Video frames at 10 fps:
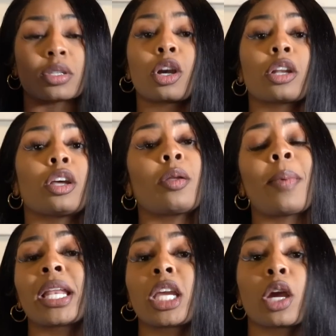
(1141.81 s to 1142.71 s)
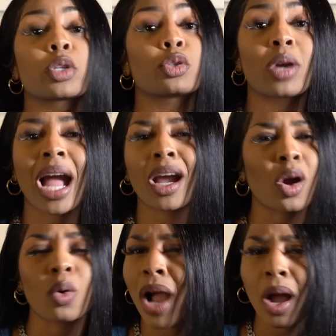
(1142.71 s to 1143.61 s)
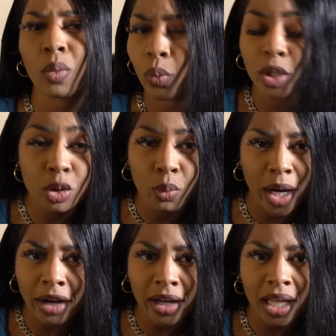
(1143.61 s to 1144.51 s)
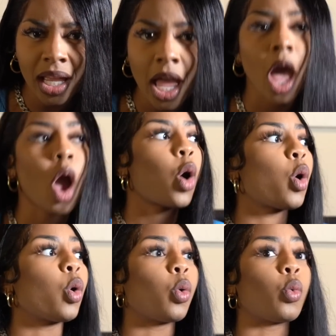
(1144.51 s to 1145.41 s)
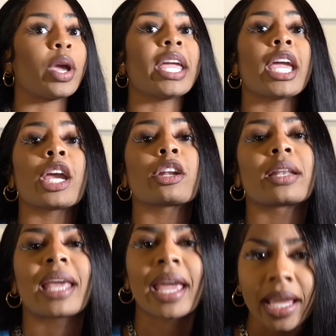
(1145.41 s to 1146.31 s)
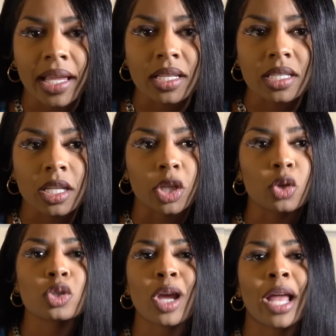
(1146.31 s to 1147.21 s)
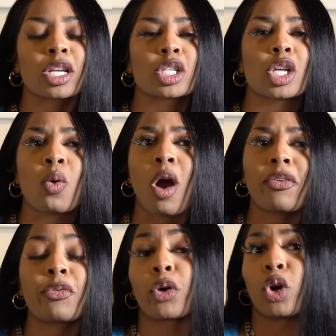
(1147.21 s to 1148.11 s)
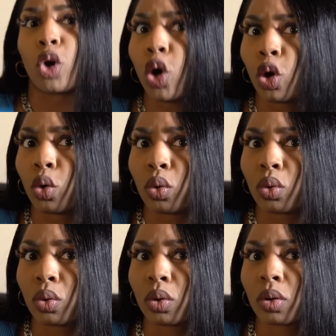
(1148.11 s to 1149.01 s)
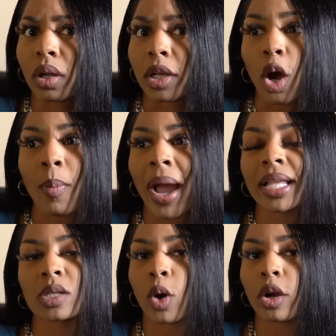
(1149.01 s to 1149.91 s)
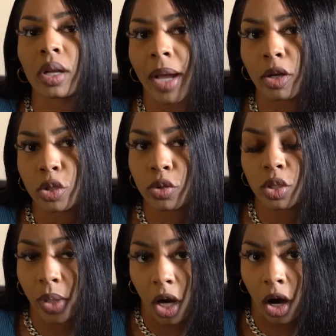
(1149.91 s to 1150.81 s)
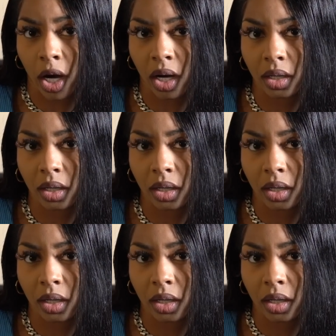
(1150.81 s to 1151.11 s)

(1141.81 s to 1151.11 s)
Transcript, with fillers: Girl, don't nobody care what you got what you wearing. We in here to dance. You trying to show off for who? Nobody's worried about you, sweetheart.